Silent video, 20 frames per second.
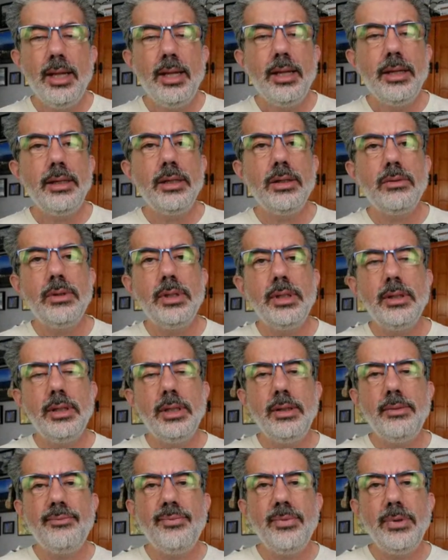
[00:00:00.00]

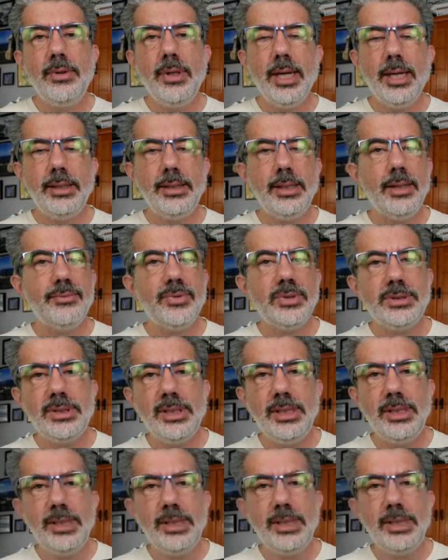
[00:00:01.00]
if you guys haven't
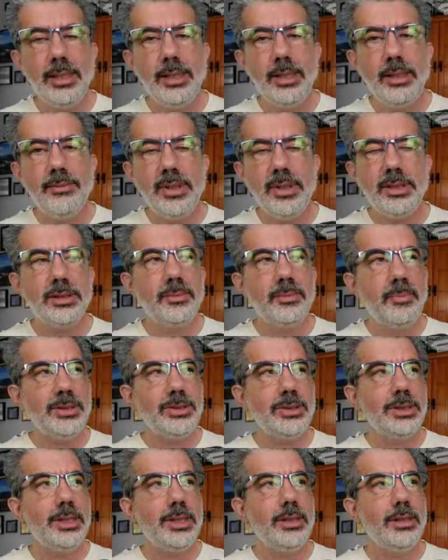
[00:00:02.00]
seen any of these,
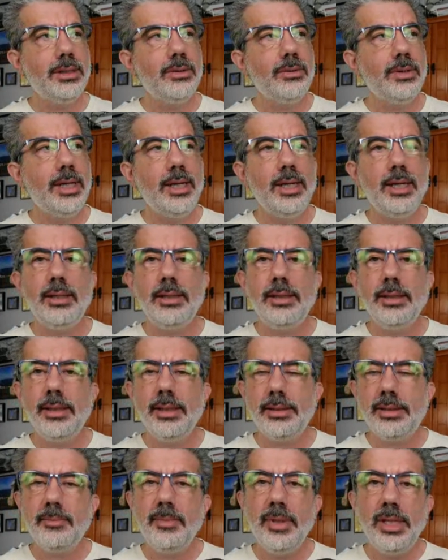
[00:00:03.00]
especially, I had
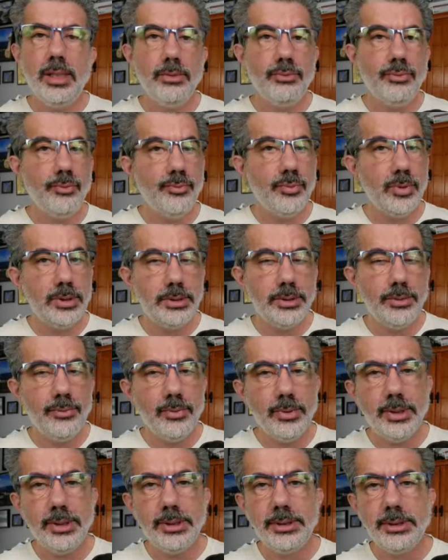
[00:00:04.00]
Tamika from Virgin
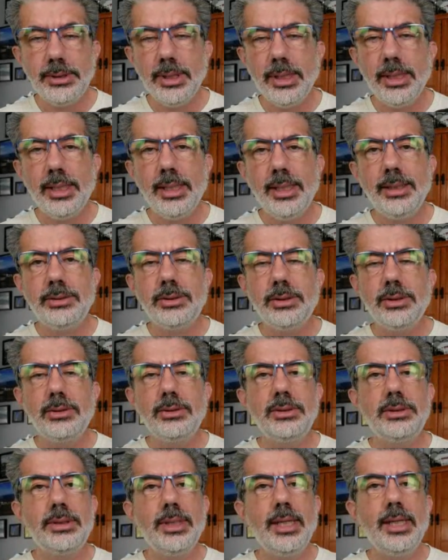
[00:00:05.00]
Voyages on last
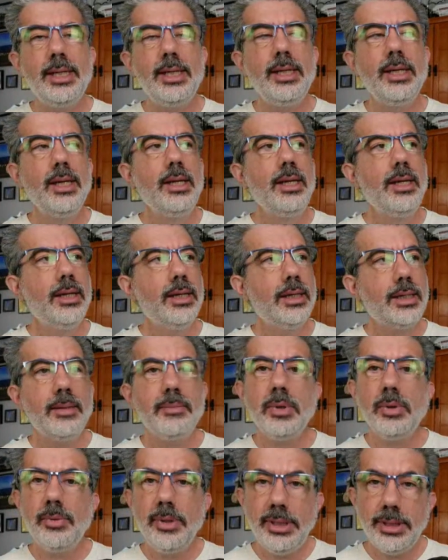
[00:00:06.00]
Thursday. A
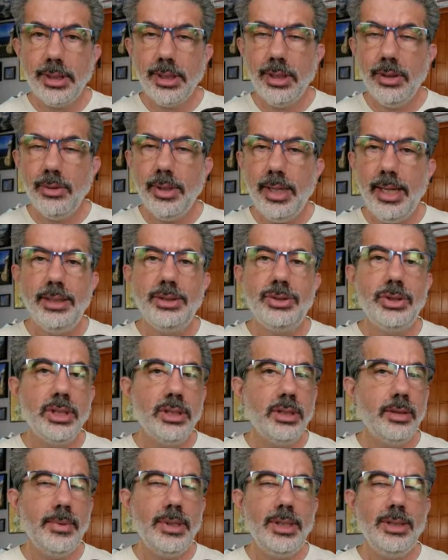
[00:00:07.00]
couple of weeks ago, I had
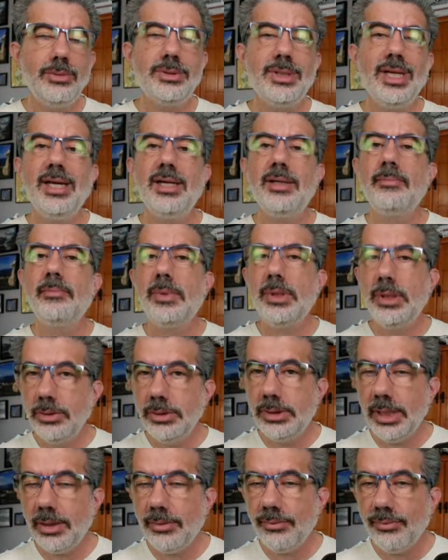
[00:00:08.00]
Jeremy, who's the head of
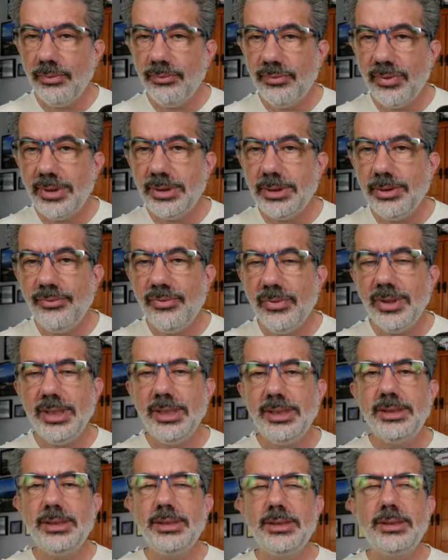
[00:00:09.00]
music for Virgin
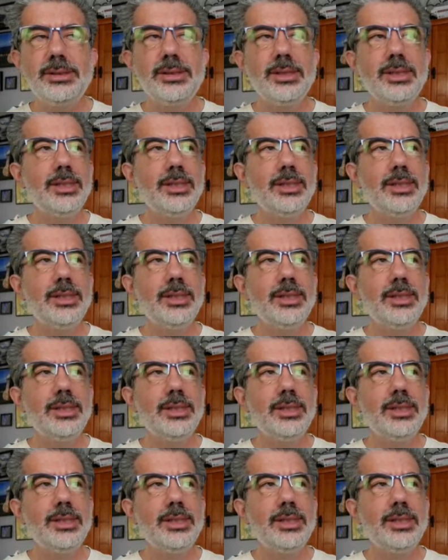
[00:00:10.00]
Voyages.